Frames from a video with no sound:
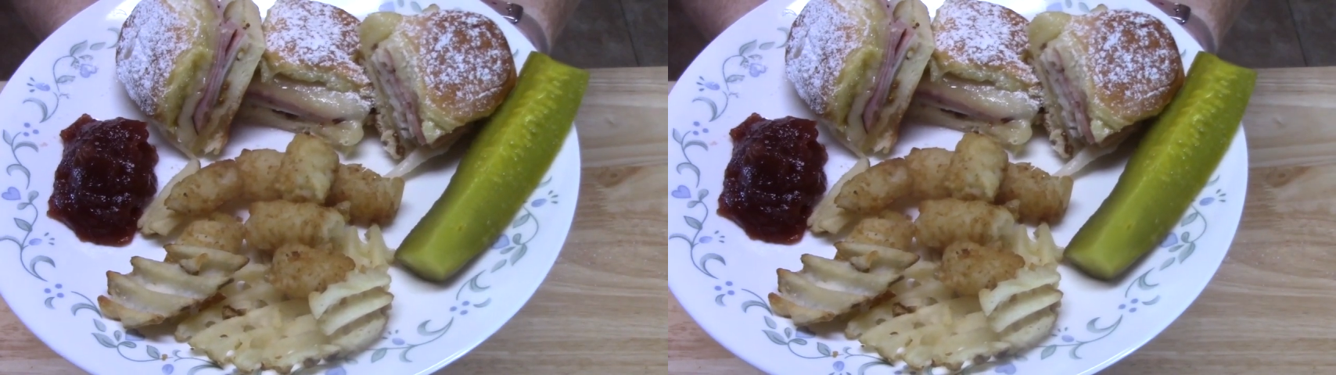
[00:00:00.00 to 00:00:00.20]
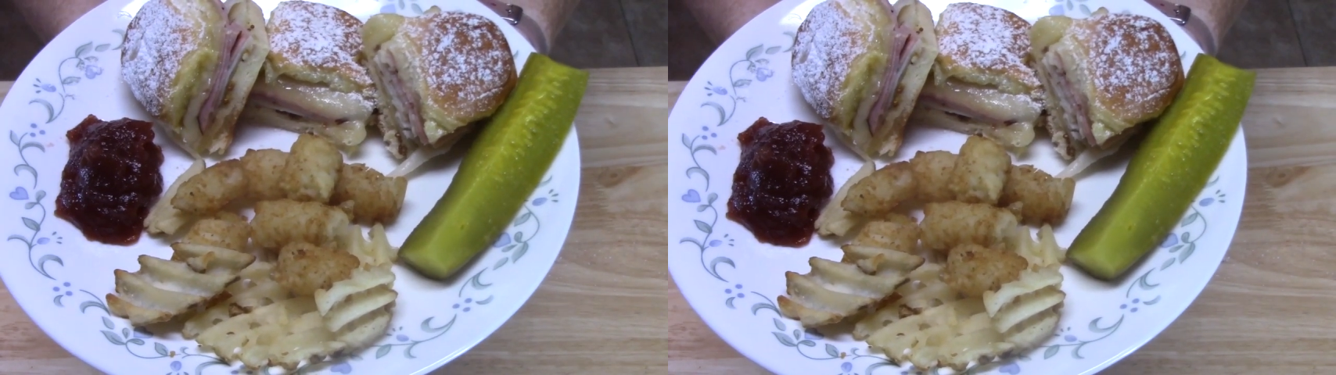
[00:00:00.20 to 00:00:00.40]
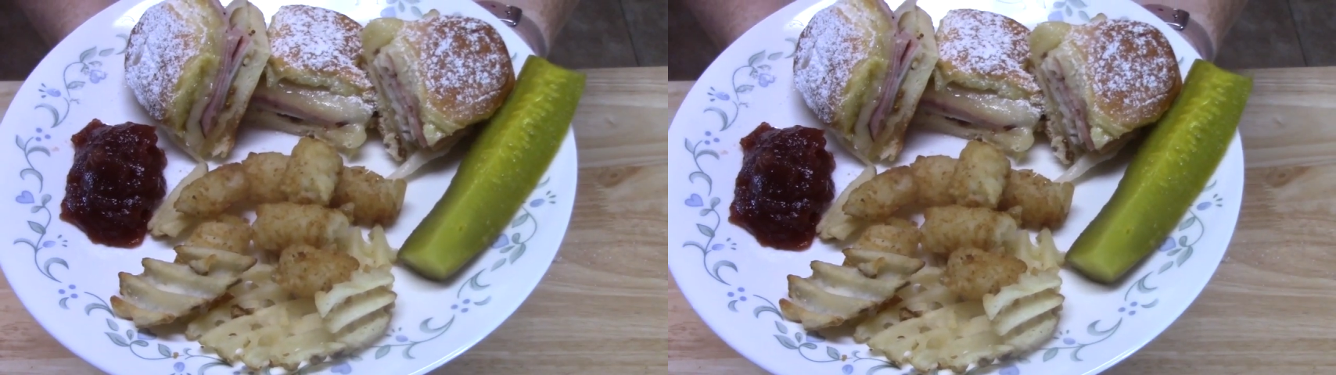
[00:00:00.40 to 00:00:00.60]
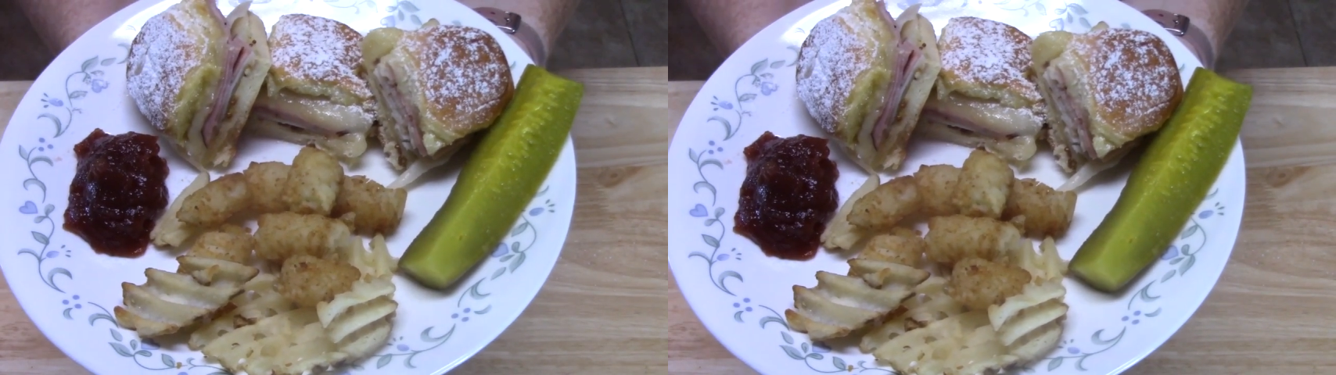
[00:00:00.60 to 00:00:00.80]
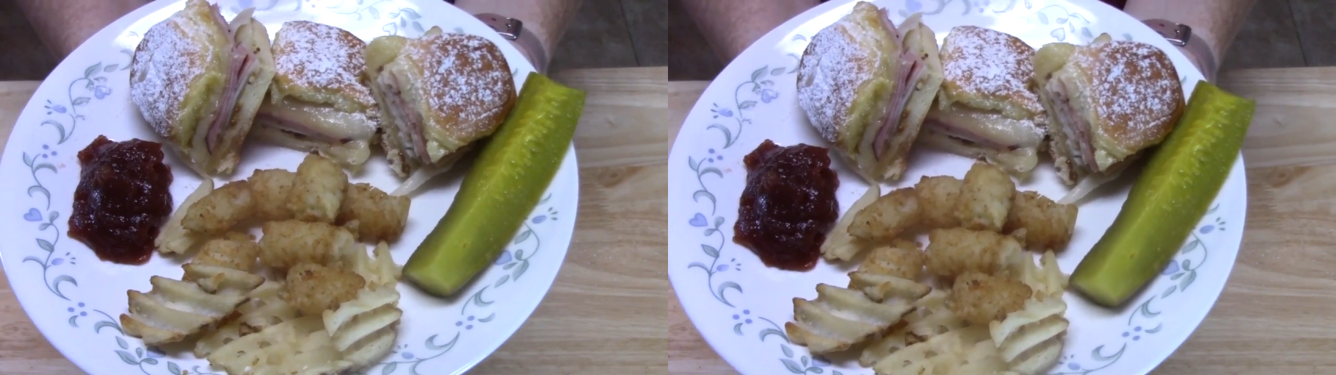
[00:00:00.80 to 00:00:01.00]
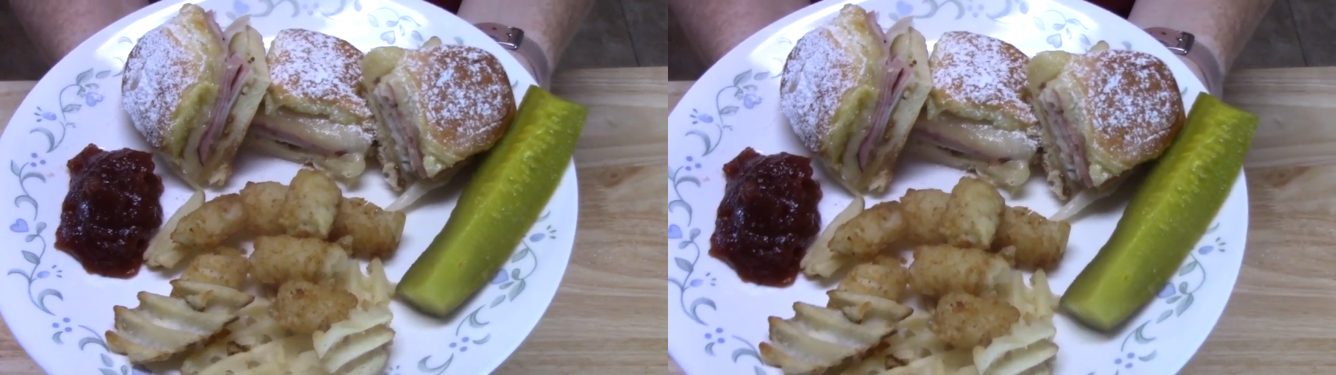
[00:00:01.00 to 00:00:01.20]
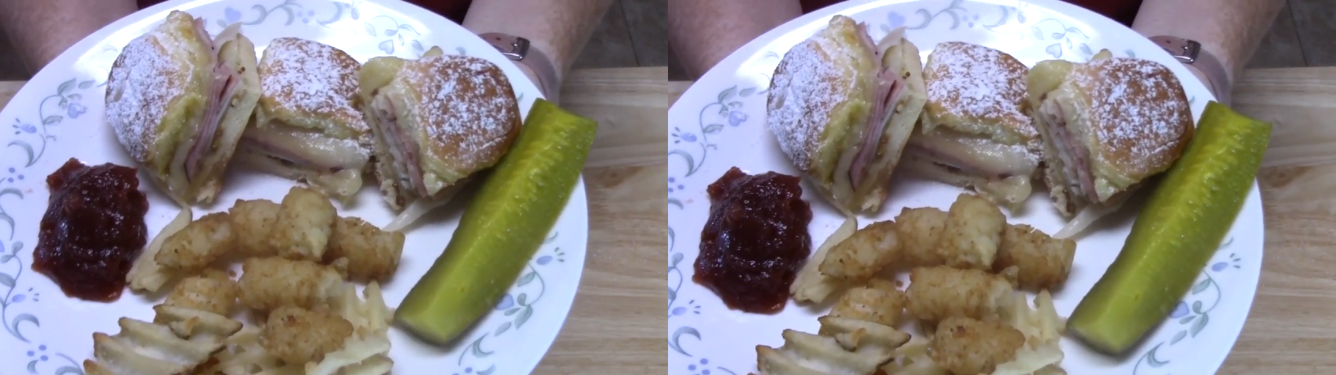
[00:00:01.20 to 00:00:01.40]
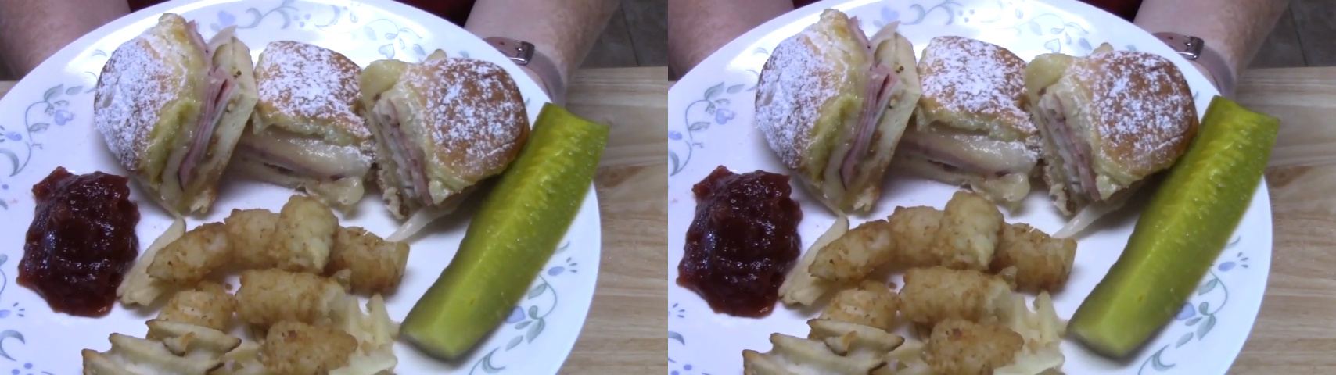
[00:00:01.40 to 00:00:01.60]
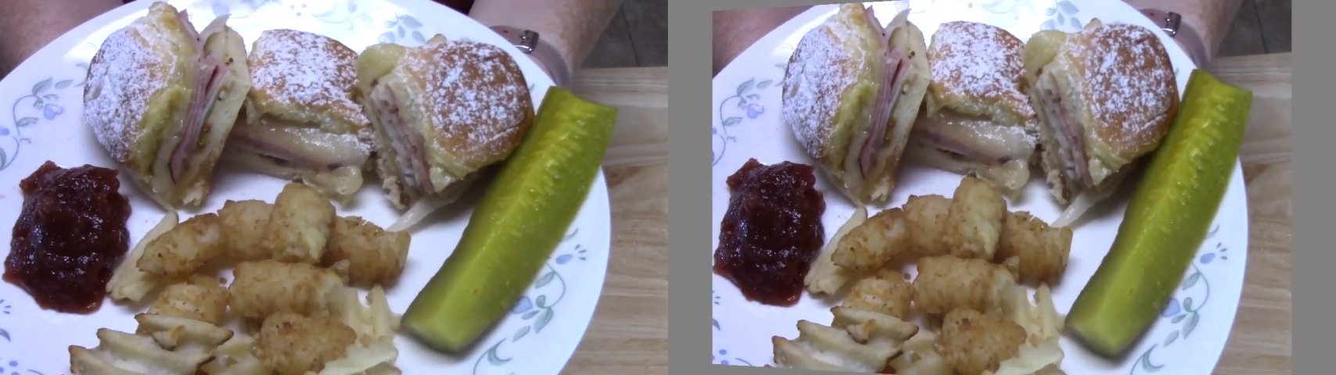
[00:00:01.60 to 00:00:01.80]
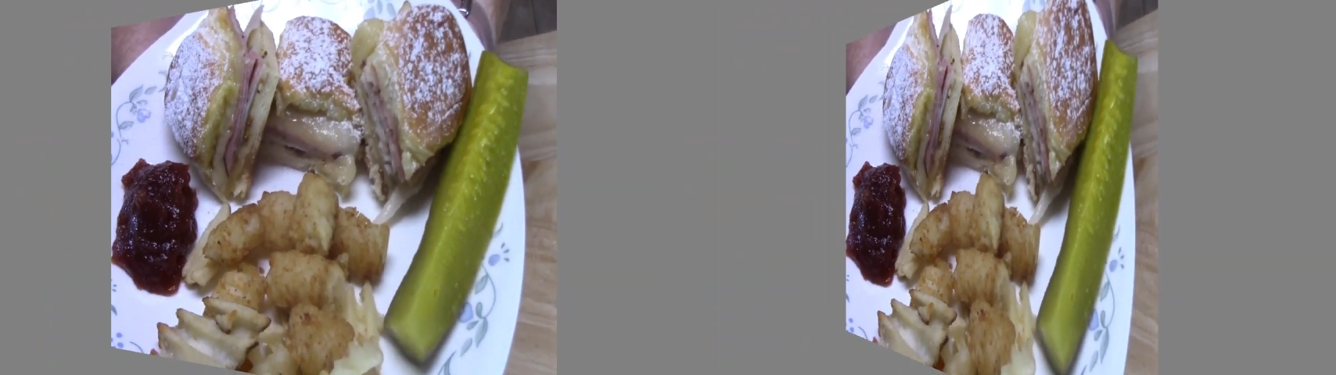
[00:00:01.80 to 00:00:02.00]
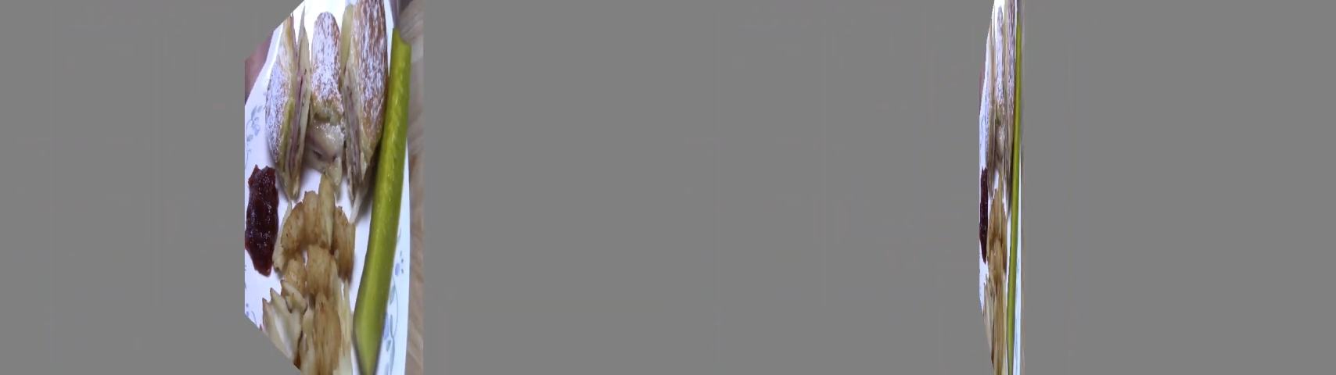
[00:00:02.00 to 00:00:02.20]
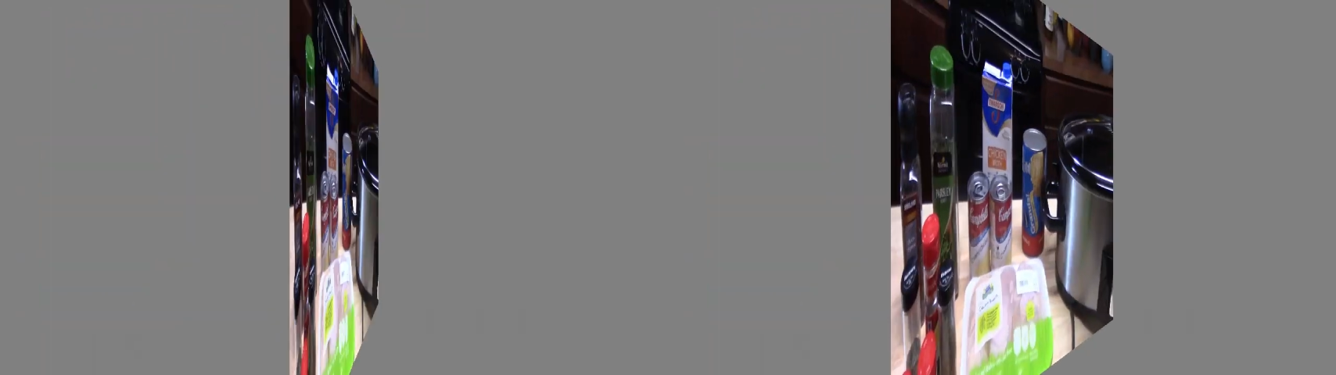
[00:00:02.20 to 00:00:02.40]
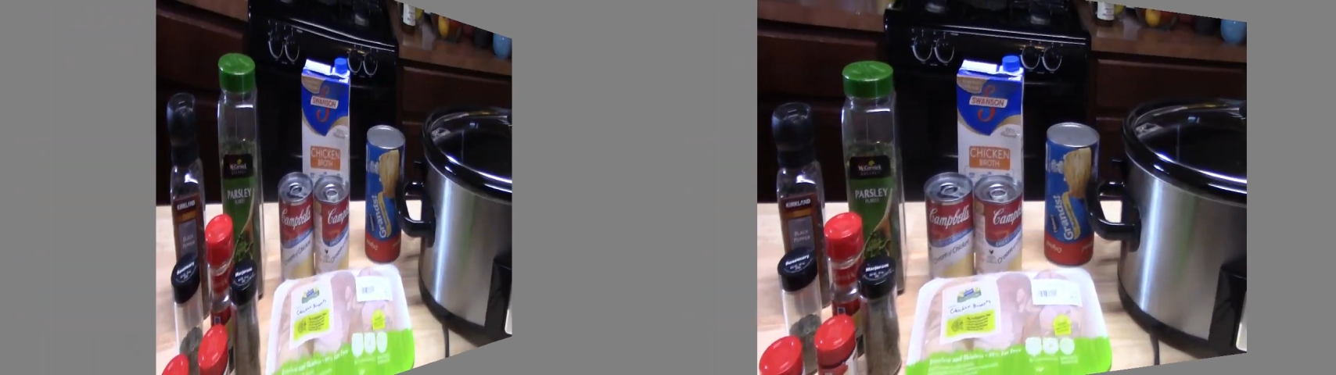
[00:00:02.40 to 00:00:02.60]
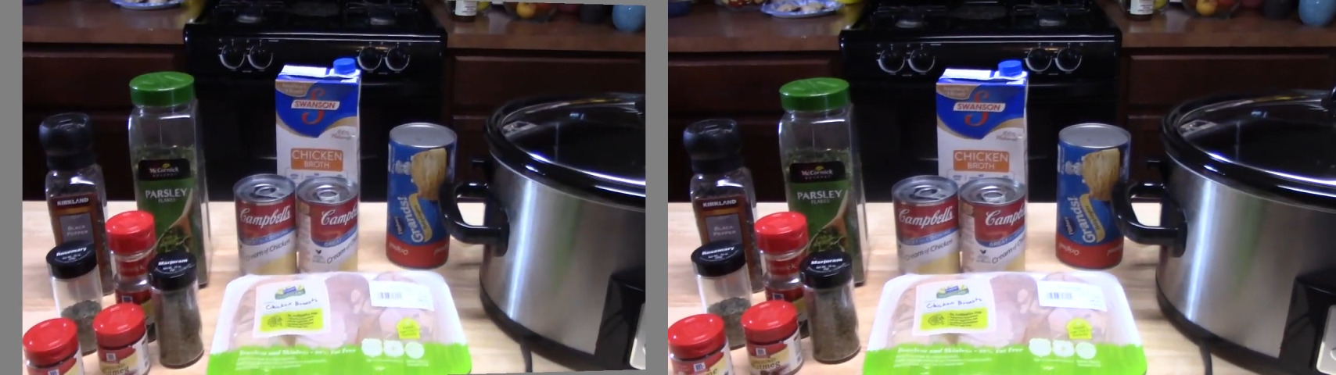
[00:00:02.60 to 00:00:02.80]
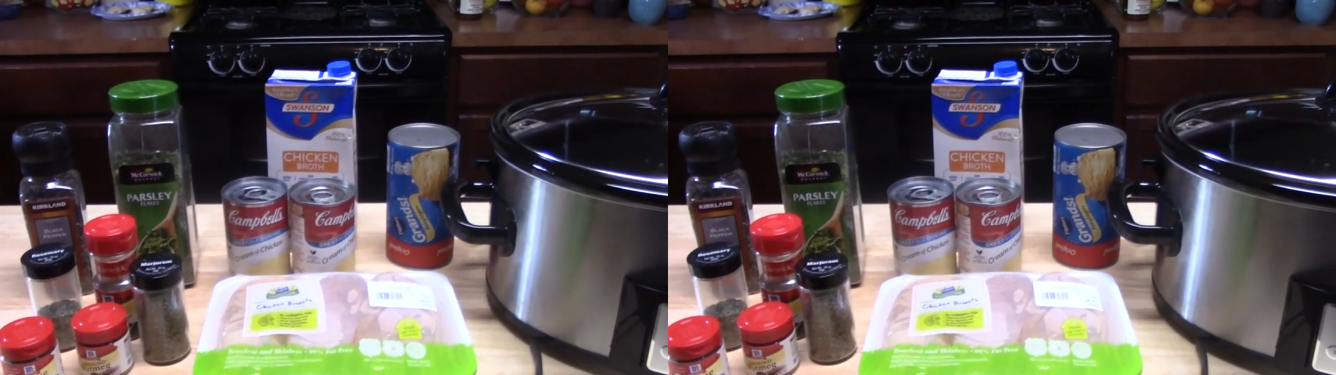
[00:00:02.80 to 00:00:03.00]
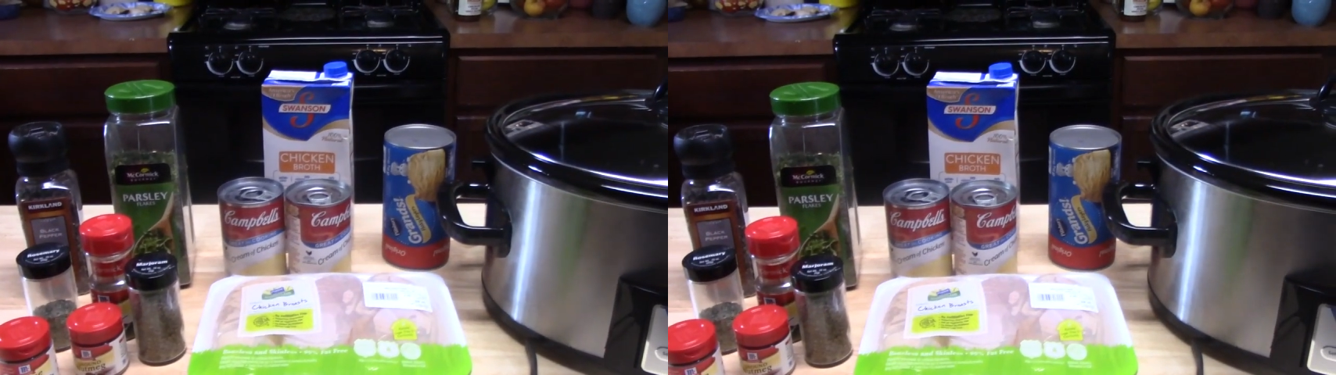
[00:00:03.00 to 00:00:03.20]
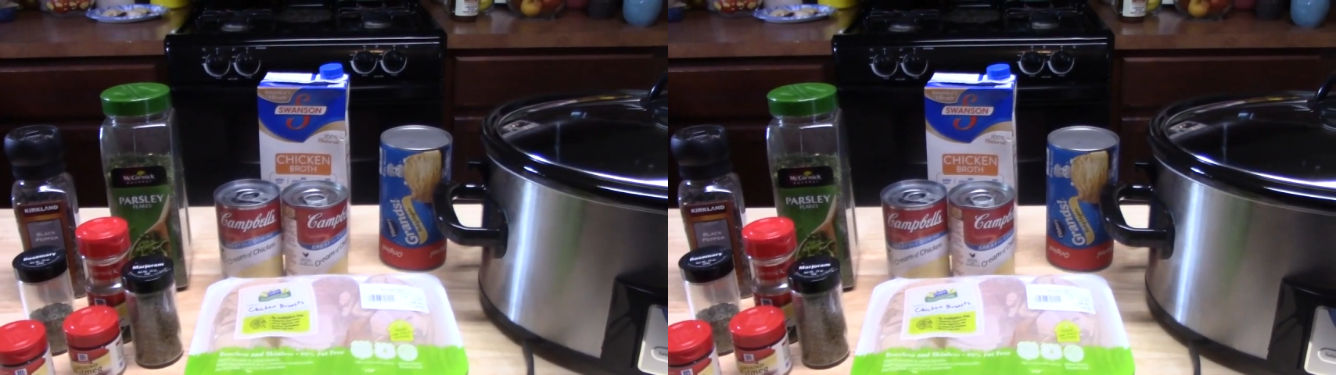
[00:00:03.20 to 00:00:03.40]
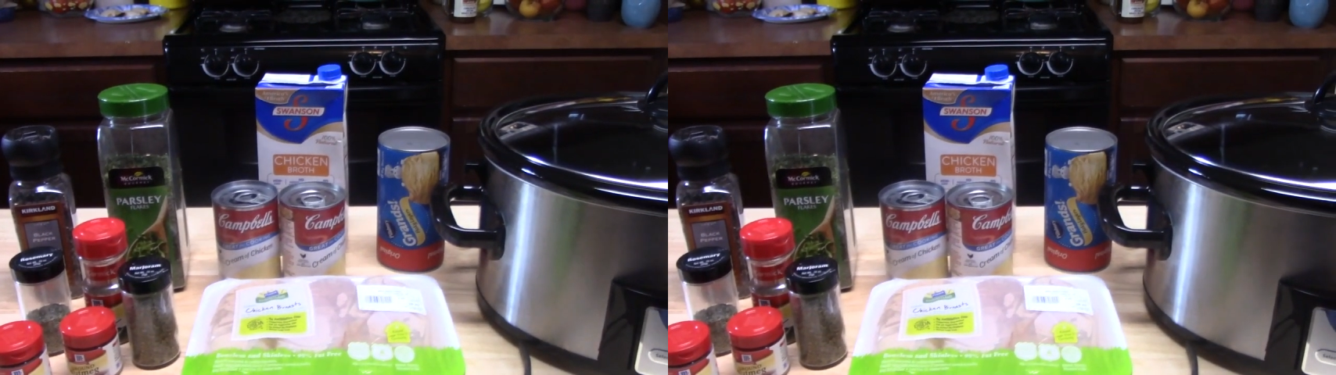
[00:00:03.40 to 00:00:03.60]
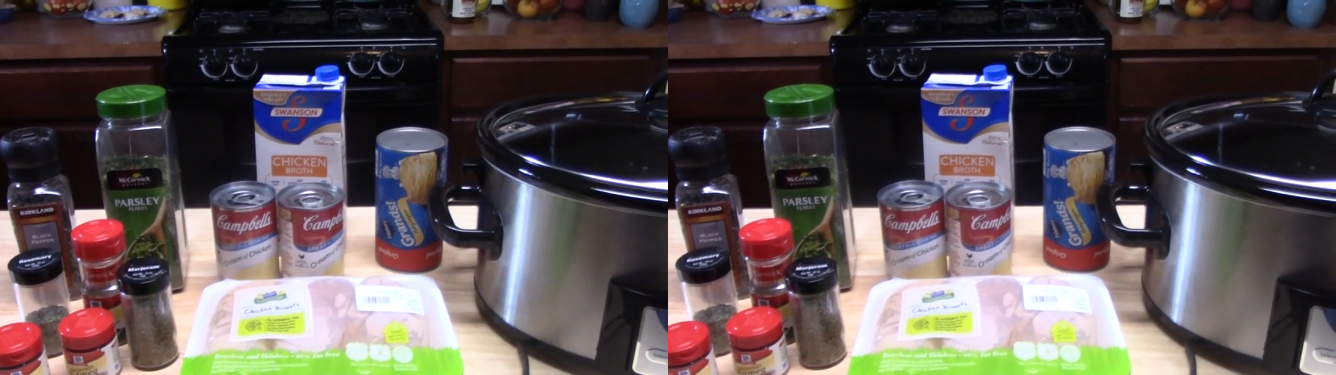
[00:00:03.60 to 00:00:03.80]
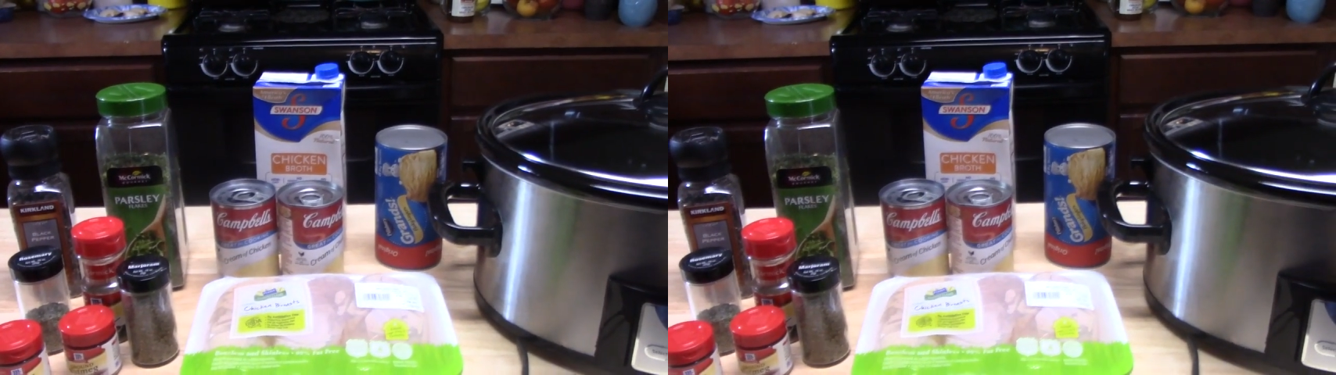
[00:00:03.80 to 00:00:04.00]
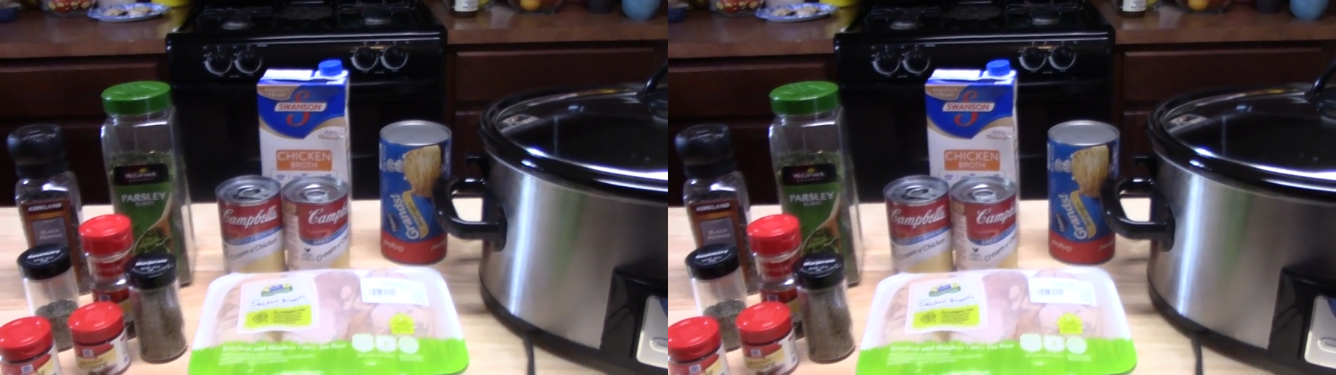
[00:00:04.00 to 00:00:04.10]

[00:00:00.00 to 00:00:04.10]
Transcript: [unreadable: no face in view]